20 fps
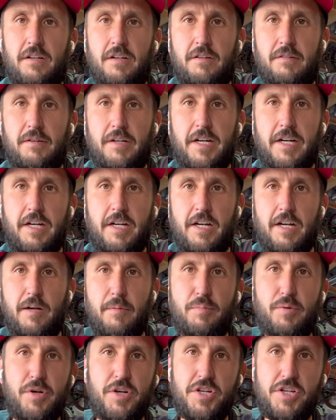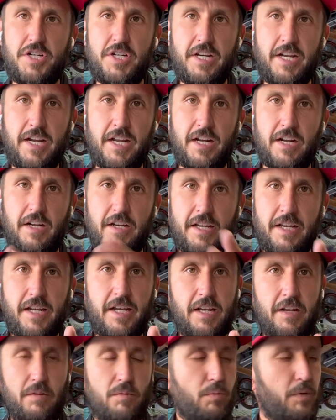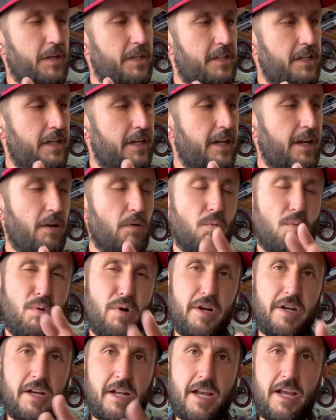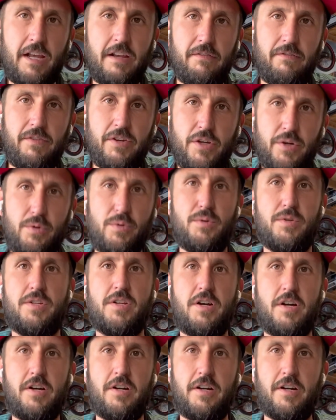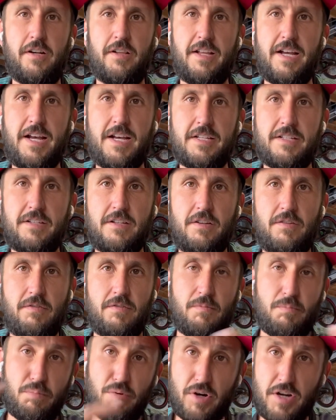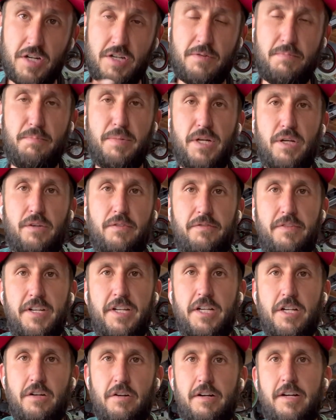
All right, I appreciate, again, we did hit 1K views on our last brush build video.